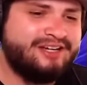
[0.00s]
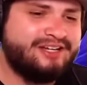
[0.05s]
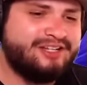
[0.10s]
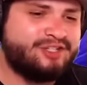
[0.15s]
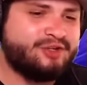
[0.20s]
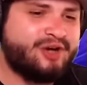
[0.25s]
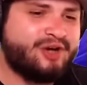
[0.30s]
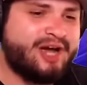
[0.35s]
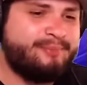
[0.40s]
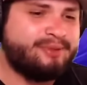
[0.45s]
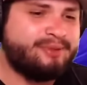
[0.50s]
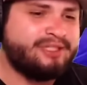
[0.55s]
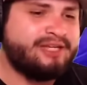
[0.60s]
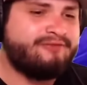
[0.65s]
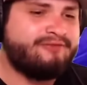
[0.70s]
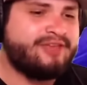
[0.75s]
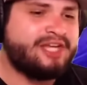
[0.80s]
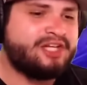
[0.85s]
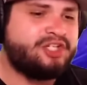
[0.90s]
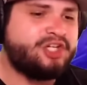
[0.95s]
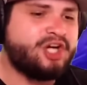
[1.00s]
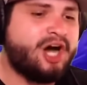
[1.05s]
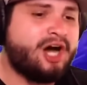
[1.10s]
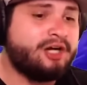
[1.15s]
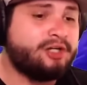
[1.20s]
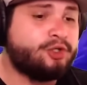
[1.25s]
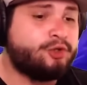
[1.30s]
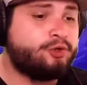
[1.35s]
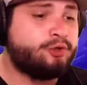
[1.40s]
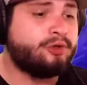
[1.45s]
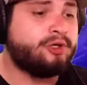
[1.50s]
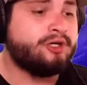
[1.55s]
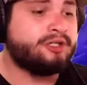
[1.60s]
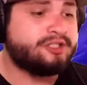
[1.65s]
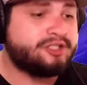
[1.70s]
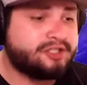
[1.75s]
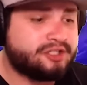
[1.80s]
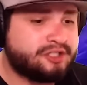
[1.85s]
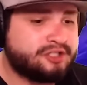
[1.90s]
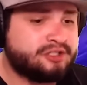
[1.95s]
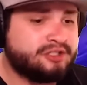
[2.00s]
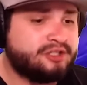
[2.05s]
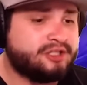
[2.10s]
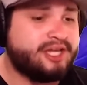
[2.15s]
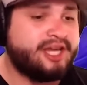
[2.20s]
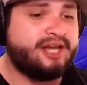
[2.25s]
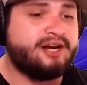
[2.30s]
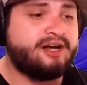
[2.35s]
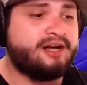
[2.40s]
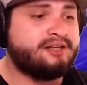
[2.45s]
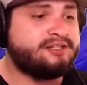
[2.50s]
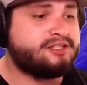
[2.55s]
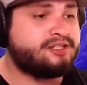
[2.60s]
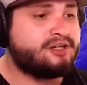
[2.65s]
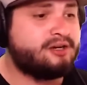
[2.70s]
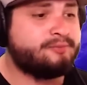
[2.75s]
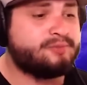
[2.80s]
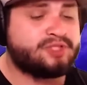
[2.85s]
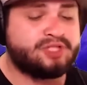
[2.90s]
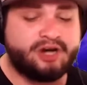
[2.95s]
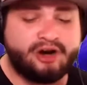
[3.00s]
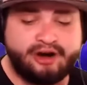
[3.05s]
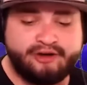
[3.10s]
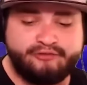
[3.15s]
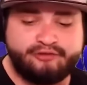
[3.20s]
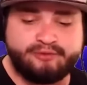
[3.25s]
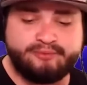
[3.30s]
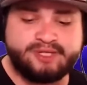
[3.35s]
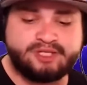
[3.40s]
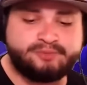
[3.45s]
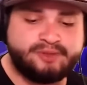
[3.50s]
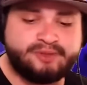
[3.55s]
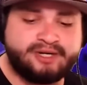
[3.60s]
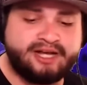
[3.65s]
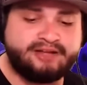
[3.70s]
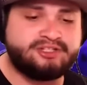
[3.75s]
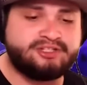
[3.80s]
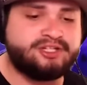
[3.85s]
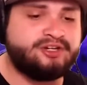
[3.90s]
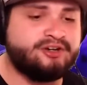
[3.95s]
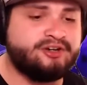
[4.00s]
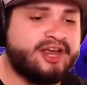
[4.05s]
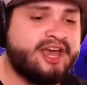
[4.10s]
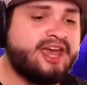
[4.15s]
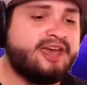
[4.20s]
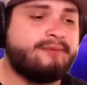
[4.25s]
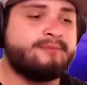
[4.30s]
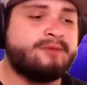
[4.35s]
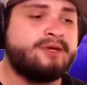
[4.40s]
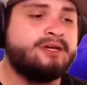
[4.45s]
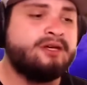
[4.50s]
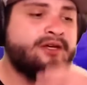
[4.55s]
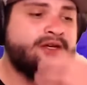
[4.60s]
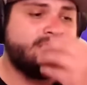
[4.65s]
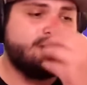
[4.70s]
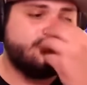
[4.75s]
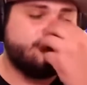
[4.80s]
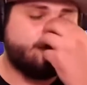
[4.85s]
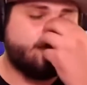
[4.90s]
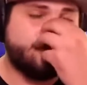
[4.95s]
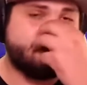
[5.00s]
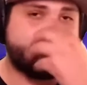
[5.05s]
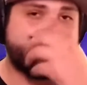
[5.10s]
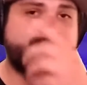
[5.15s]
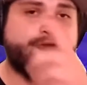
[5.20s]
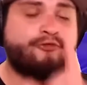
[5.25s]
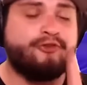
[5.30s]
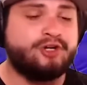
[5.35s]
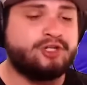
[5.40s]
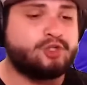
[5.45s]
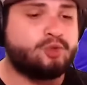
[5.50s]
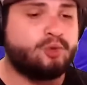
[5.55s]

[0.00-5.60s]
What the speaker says: So I believe that John Gertz, again, I'm sorry for mispronouncing your name, was the first